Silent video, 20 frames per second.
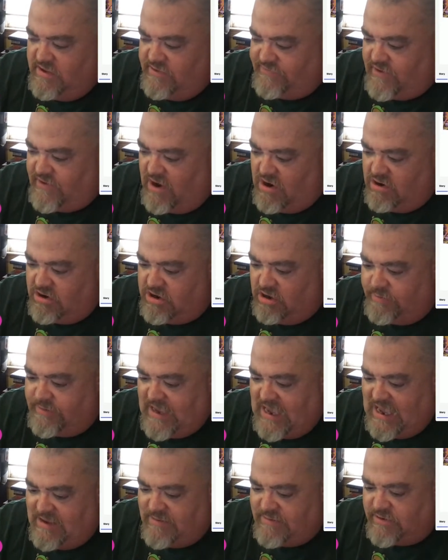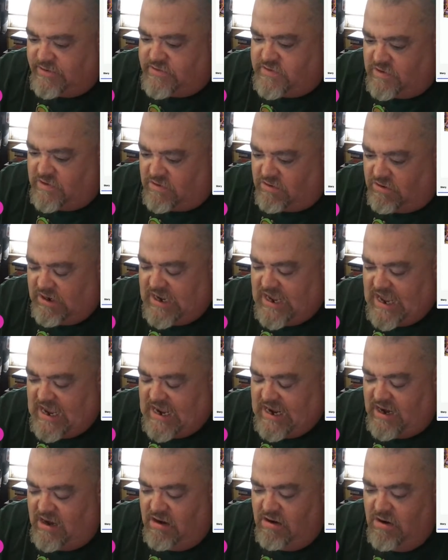So you'll be able to
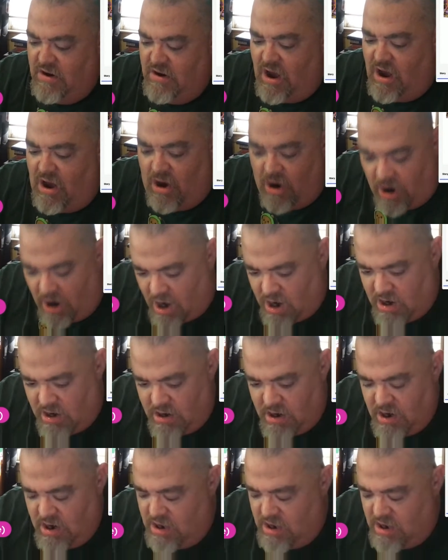create art.